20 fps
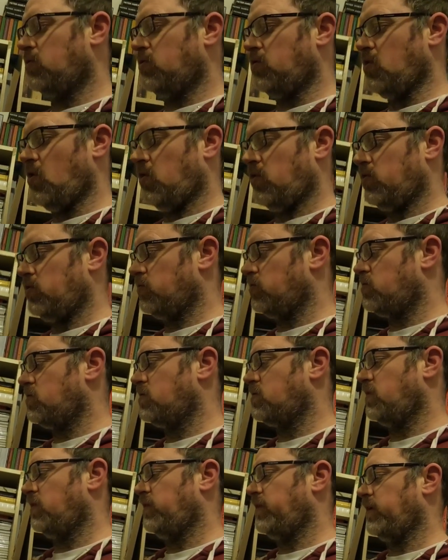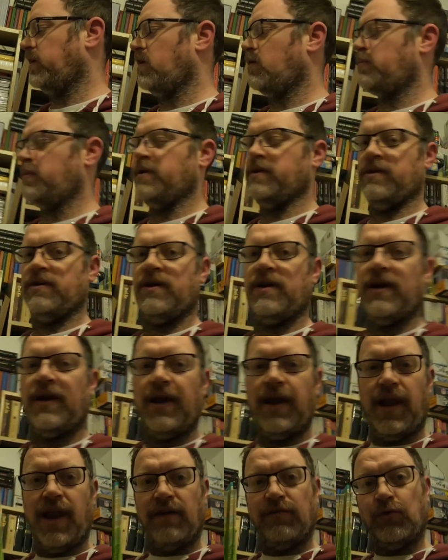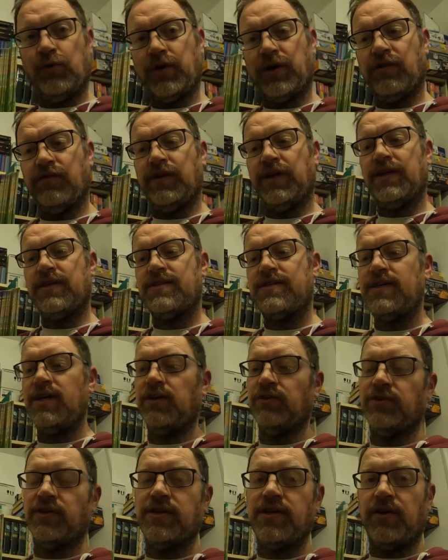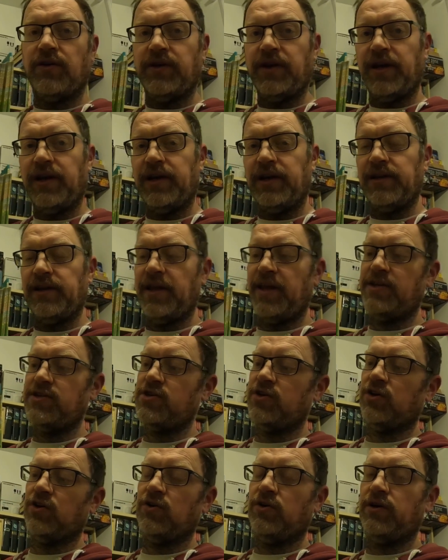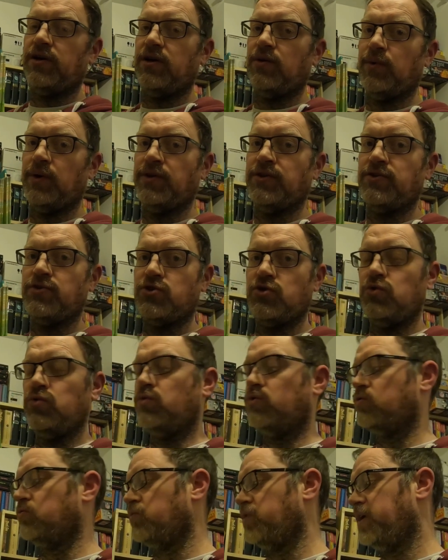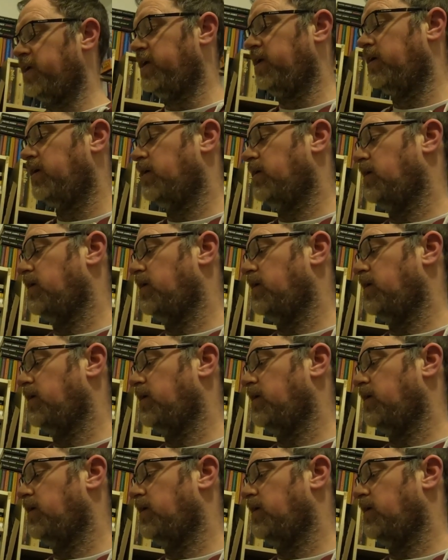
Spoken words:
got, so they go up in level. I don't know if you can see on the little edge, they've got 1, 2, 3.